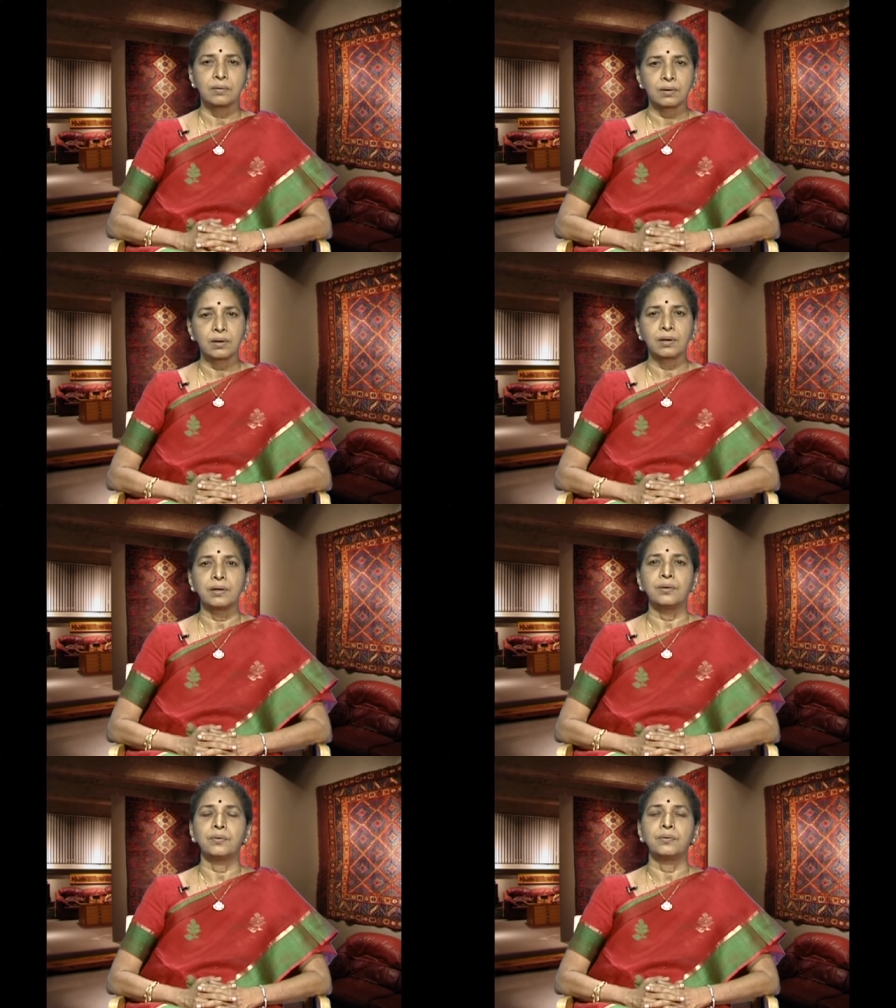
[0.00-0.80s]
uh,
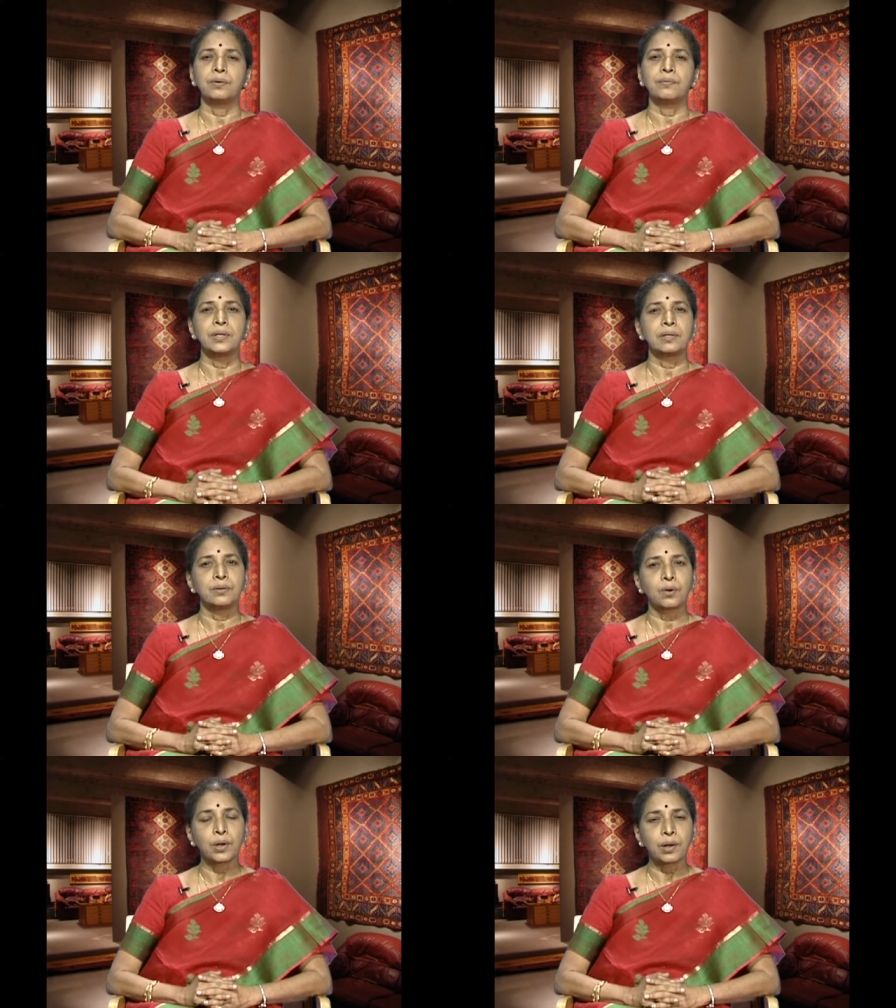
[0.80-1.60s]
you know even you
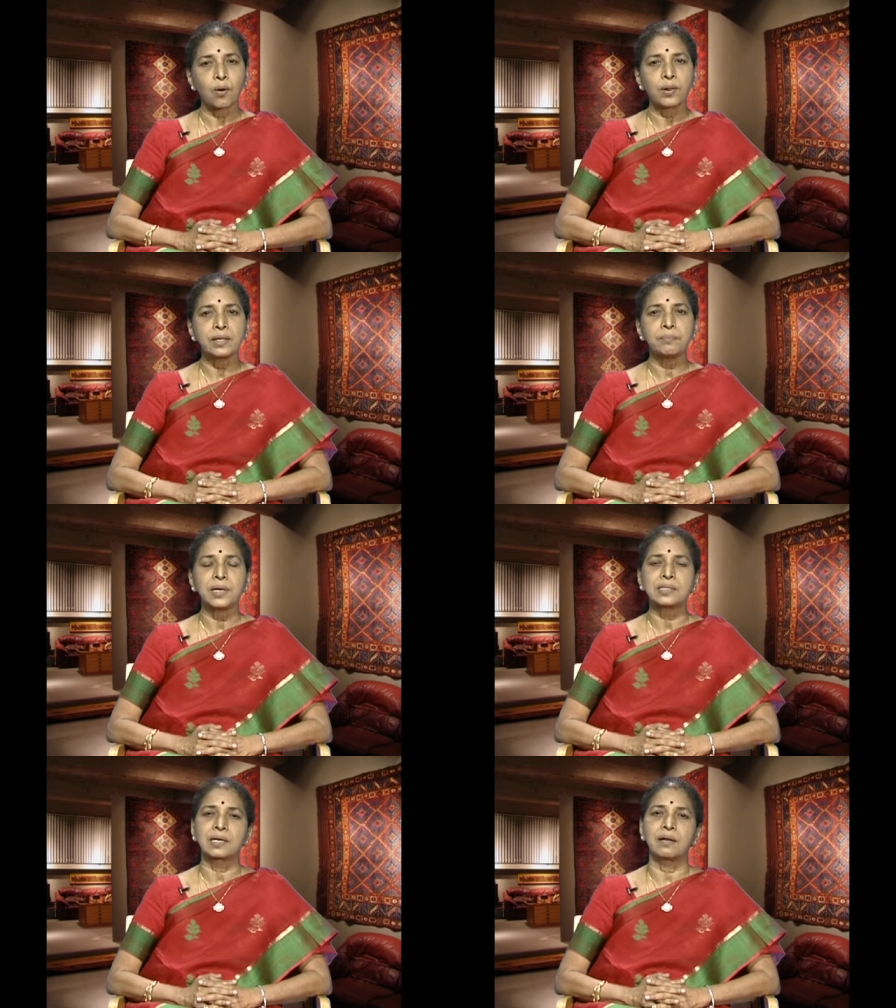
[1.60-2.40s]
can call them as
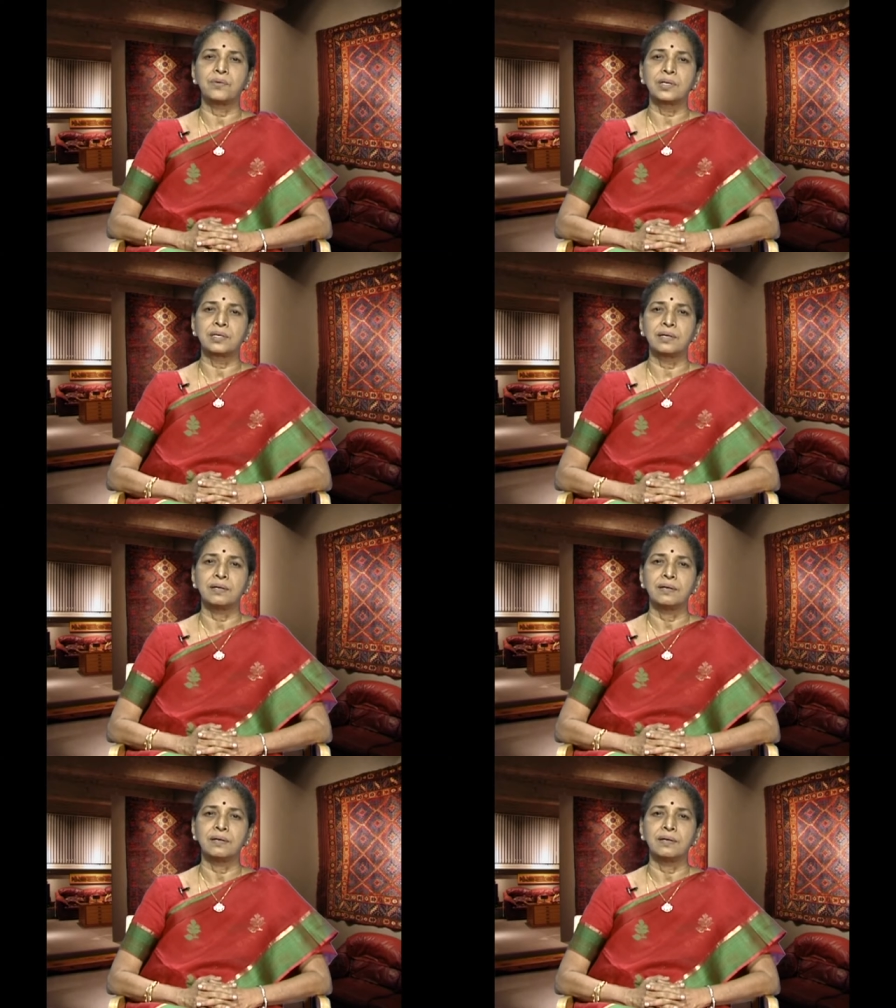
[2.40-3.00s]
converted